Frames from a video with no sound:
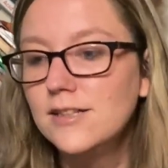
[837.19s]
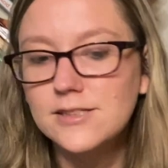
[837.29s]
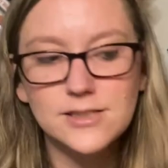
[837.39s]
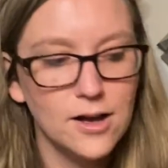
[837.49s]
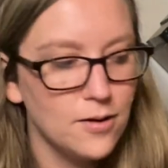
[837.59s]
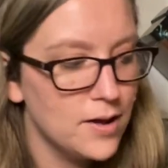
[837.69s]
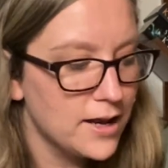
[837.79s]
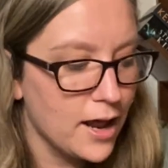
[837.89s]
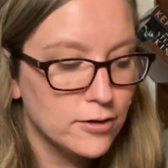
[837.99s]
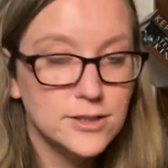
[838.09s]
So
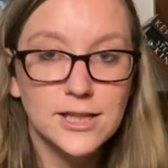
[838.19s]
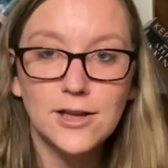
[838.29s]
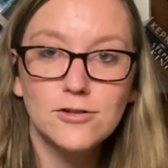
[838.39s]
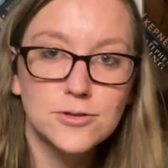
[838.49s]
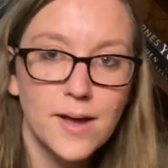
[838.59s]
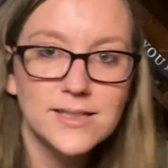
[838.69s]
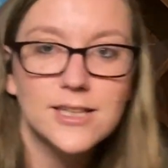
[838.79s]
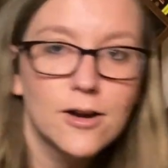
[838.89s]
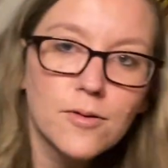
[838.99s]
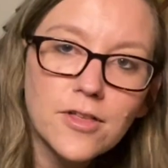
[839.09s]
now there's a huge mess
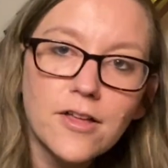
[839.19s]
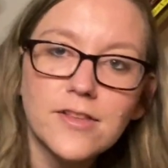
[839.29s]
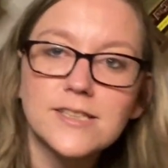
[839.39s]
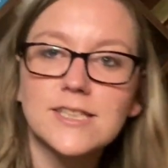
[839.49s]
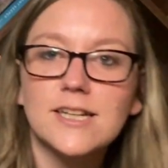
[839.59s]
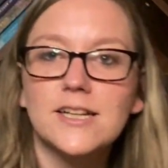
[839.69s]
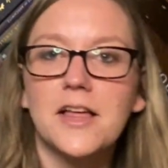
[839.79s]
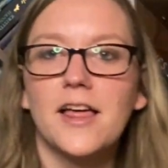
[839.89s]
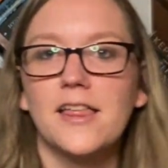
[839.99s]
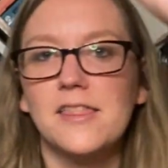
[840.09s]
here with all these little
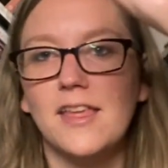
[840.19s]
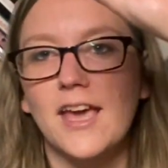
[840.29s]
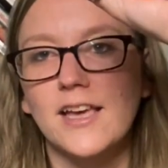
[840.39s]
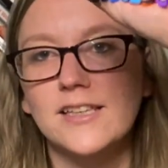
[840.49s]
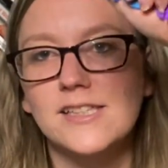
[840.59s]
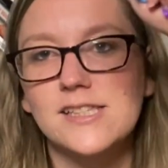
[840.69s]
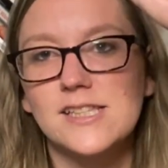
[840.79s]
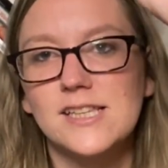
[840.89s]
things.